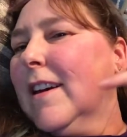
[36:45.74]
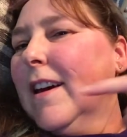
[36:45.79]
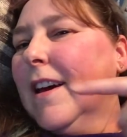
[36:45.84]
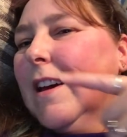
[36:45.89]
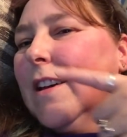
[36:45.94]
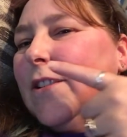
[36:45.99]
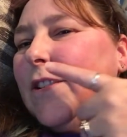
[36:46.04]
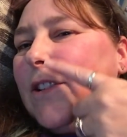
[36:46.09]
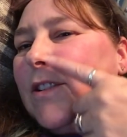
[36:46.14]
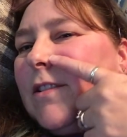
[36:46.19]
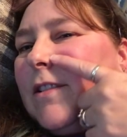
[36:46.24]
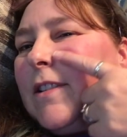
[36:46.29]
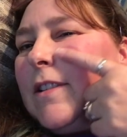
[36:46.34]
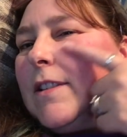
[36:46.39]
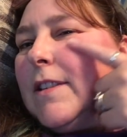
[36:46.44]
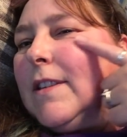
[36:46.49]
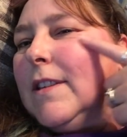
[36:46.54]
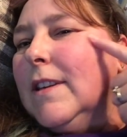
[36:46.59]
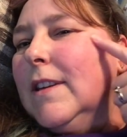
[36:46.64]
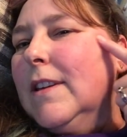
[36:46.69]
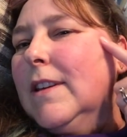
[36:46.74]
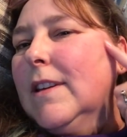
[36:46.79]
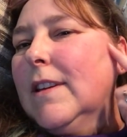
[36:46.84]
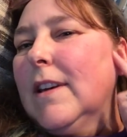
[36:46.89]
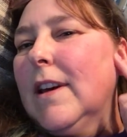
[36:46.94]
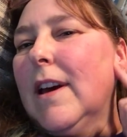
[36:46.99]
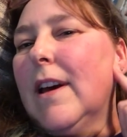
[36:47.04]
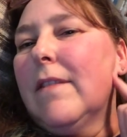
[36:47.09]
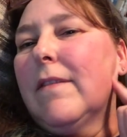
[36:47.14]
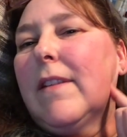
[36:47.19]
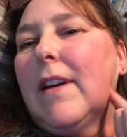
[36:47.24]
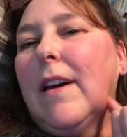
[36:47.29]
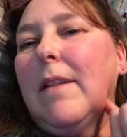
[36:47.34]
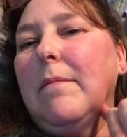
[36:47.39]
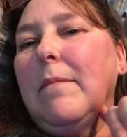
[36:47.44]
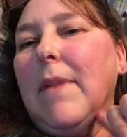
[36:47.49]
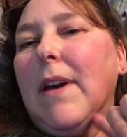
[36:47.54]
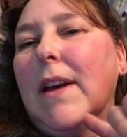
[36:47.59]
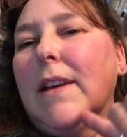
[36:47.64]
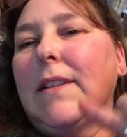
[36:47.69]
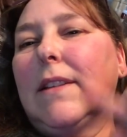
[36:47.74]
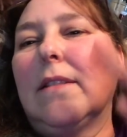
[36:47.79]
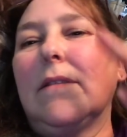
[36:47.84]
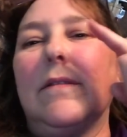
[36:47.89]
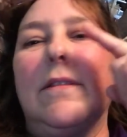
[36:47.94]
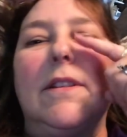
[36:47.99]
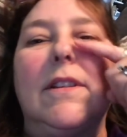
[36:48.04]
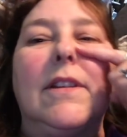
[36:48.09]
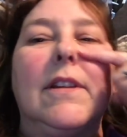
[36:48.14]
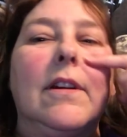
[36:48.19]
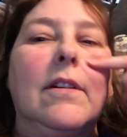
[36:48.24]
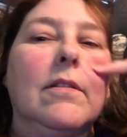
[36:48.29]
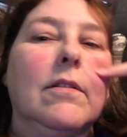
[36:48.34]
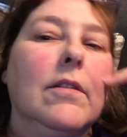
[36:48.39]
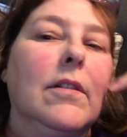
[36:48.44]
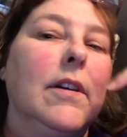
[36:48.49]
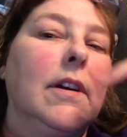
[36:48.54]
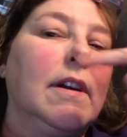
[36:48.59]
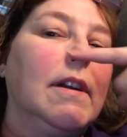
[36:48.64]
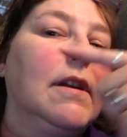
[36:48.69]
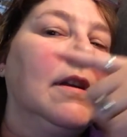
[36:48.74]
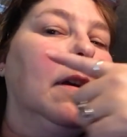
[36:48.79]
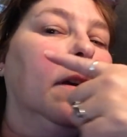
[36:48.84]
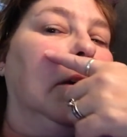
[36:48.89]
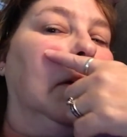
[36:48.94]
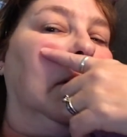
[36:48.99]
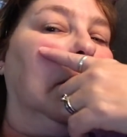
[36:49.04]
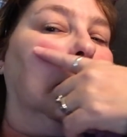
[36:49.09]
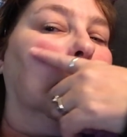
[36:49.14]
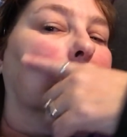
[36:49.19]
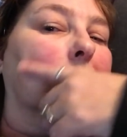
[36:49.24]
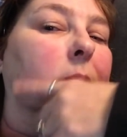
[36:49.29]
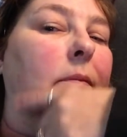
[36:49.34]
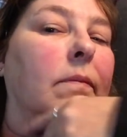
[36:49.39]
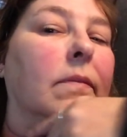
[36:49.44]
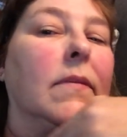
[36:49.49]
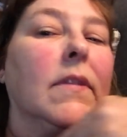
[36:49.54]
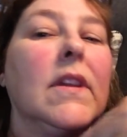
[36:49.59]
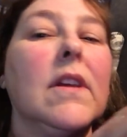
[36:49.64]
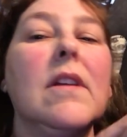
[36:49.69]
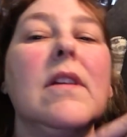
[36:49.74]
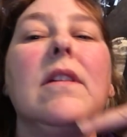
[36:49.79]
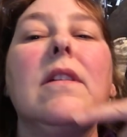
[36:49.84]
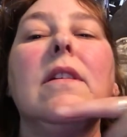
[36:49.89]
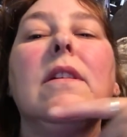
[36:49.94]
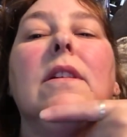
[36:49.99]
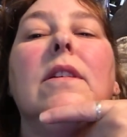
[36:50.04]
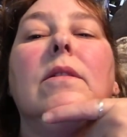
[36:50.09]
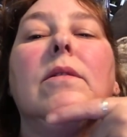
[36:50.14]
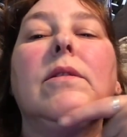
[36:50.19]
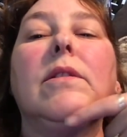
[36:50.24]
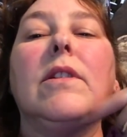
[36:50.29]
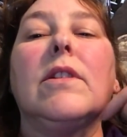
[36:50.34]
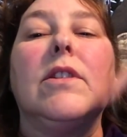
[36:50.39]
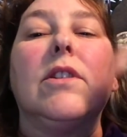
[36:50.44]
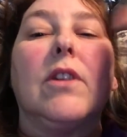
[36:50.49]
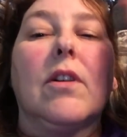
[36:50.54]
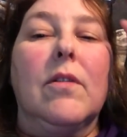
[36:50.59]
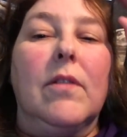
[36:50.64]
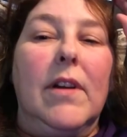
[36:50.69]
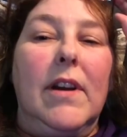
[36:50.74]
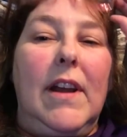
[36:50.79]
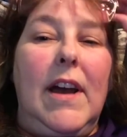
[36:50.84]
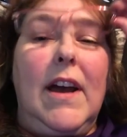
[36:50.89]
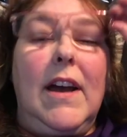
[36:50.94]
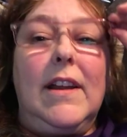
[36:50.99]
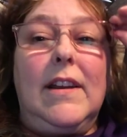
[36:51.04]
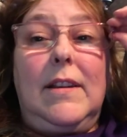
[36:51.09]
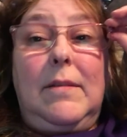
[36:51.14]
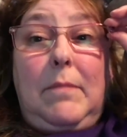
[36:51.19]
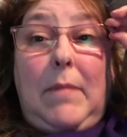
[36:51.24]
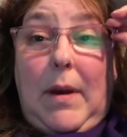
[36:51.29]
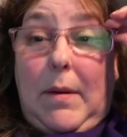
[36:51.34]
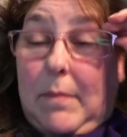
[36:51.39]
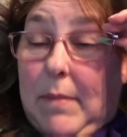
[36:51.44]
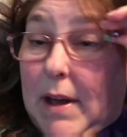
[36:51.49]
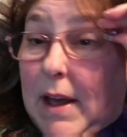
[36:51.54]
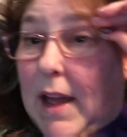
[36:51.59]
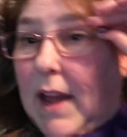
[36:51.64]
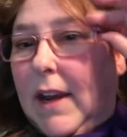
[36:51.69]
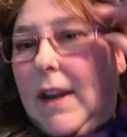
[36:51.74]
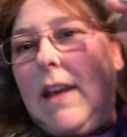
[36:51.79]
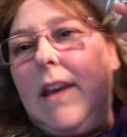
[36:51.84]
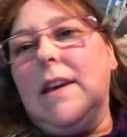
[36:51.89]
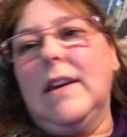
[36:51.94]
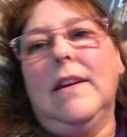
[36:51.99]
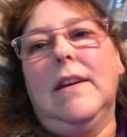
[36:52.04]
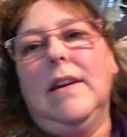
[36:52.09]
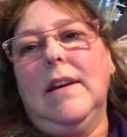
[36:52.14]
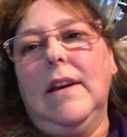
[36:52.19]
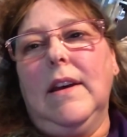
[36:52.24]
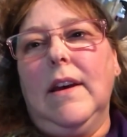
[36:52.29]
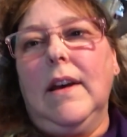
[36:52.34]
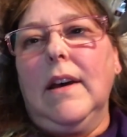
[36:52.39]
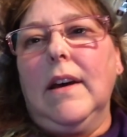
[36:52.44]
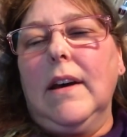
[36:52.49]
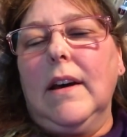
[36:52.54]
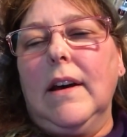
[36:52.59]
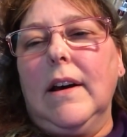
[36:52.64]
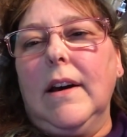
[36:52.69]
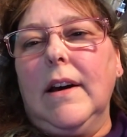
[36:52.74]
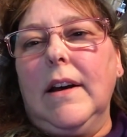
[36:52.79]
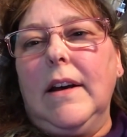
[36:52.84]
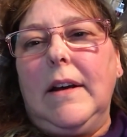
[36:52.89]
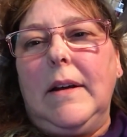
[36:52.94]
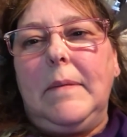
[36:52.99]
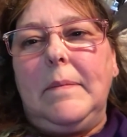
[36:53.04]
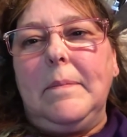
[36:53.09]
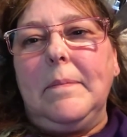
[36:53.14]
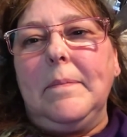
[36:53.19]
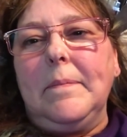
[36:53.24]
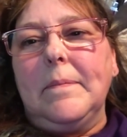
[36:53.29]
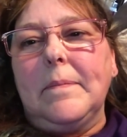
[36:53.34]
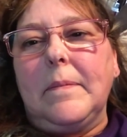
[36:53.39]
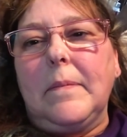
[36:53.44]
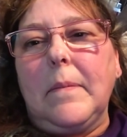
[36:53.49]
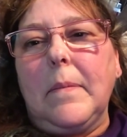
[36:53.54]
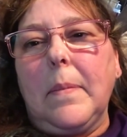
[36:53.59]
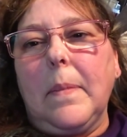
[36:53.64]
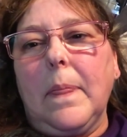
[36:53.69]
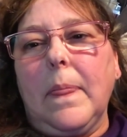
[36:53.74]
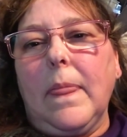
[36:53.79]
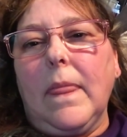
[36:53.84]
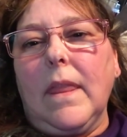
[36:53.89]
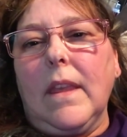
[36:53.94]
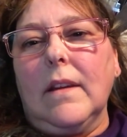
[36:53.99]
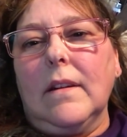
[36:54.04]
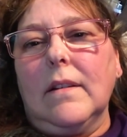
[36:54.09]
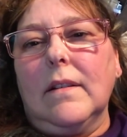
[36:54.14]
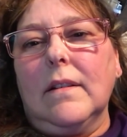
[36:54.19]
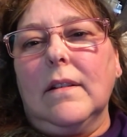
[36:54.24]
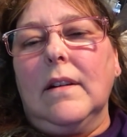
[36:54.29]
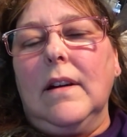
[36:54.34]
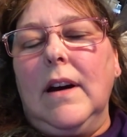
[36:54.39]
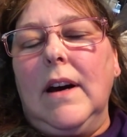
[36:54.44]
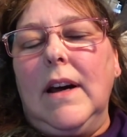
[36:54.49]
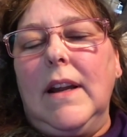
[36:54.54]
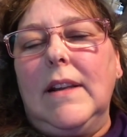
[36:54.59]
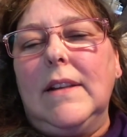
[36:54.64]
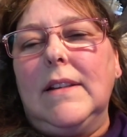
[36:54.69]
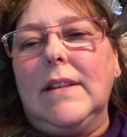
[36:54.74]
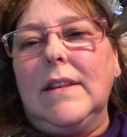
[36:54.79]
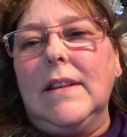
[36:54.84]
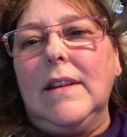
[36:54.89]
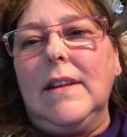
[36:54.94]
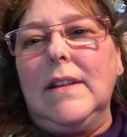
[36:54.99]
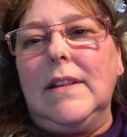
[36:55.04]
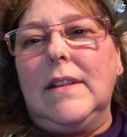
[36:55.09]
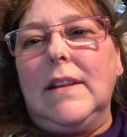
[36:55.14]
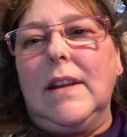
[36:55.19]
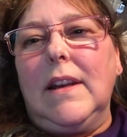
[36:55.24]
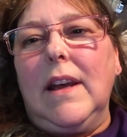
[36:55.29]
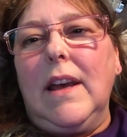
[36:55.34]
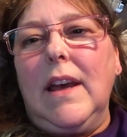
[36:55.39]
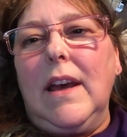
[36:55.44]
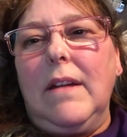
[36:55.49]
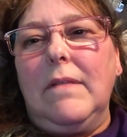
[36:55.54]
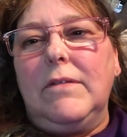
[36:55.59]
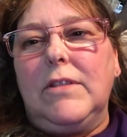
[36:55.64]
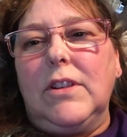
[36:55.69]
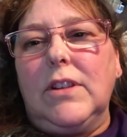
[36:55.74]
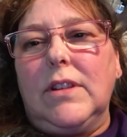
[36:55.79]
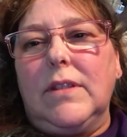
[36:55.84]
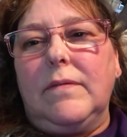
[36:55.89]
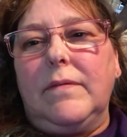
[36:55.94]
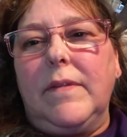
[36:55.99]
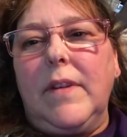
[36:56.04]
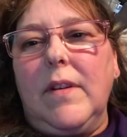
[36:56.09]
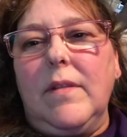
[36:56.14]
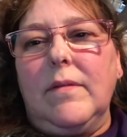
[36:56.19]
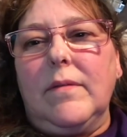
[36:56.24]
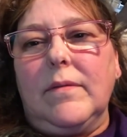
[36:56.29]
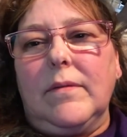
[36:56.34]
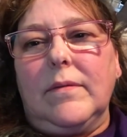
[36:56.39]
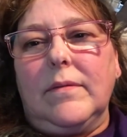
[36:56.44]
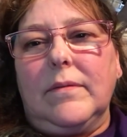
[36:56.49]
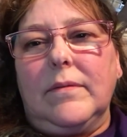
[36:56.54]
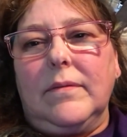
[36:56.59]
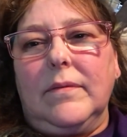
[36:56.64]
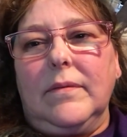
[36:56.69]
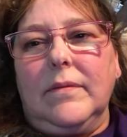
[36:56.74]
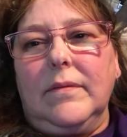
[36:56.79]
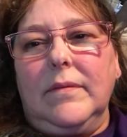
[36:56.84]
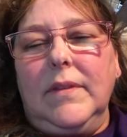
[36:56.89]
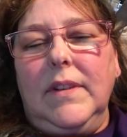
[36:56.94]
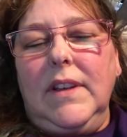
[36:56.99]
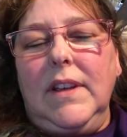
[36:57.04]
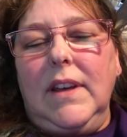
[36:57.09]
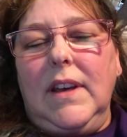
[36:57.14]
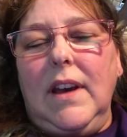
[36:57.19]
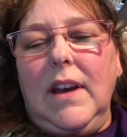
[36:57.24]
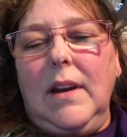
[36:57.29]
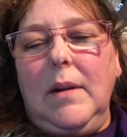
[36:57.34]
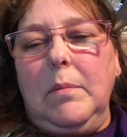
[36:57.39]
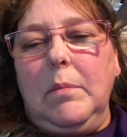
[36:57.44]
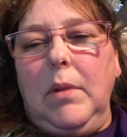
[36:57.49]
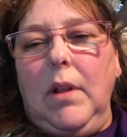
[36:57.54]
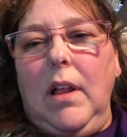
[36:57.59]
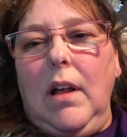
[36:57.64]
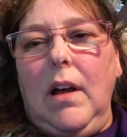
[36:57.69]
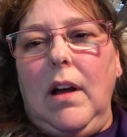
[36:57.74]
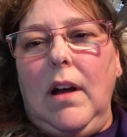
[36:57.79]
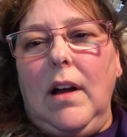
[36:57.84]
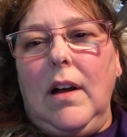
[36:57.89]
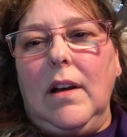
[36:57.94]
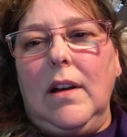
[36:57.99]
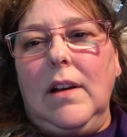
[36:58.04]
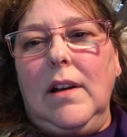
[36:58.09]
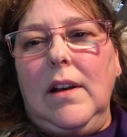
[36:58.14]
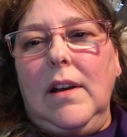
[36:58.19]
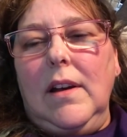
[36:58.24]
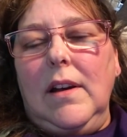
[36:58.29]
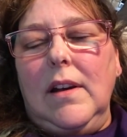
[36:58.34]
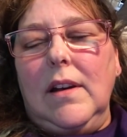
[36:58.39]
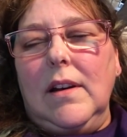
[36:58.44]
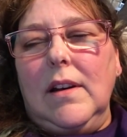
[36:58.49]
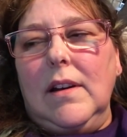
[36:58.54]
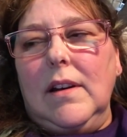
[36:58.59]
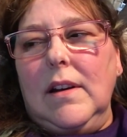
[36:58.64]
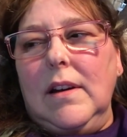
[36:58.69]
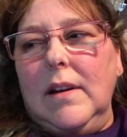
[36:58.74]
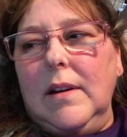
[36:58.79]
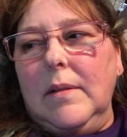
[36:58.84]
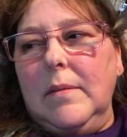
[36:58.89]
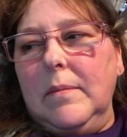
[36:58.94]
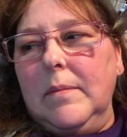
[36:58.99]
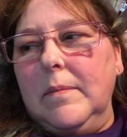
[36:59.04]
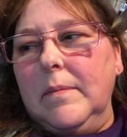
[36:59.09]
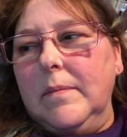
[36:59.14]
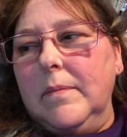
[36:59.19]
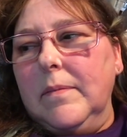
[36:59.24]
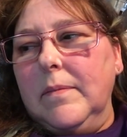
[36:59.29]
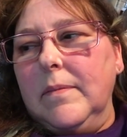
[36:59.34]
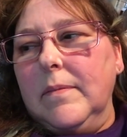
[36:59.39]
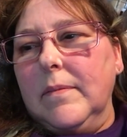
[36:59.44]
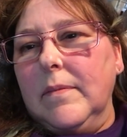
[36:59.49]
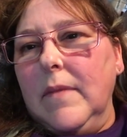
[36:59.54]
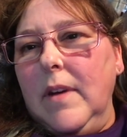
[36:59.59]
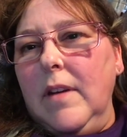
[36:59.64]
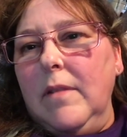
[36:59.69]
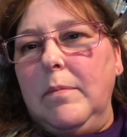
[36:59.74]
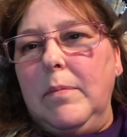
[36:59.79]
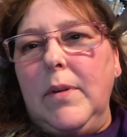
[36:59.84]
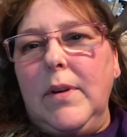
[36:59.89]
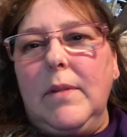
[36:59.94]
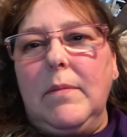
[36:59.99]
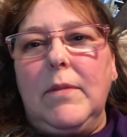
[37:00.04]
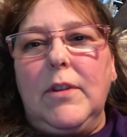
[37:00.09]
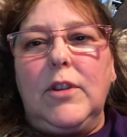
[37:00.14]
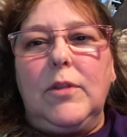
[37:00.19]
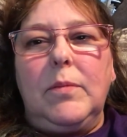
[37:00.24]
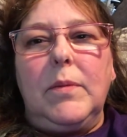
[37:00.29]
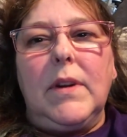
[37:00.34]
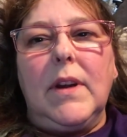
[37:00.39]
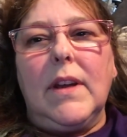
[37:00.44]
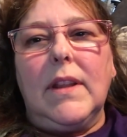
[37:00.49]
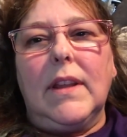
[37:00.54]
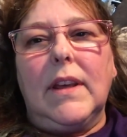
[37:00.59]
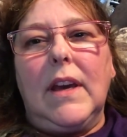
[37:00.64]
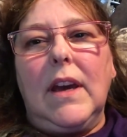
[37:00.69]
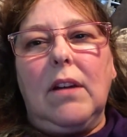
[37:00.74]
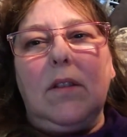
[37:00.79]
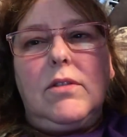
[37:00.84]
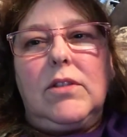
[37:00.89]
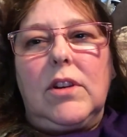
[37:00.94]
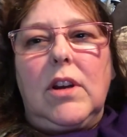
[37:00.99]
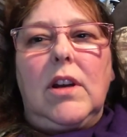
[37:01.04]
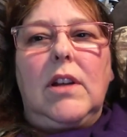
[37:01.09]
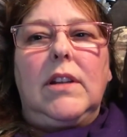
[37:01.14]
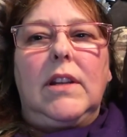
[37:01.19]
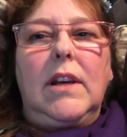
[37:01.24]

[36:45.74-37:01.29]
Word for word: as you can see, I've got massive steroid um, usage going on in my body. Um, honestly, today I've just felt really kind of blah. Um, I've pretty much been on the couch all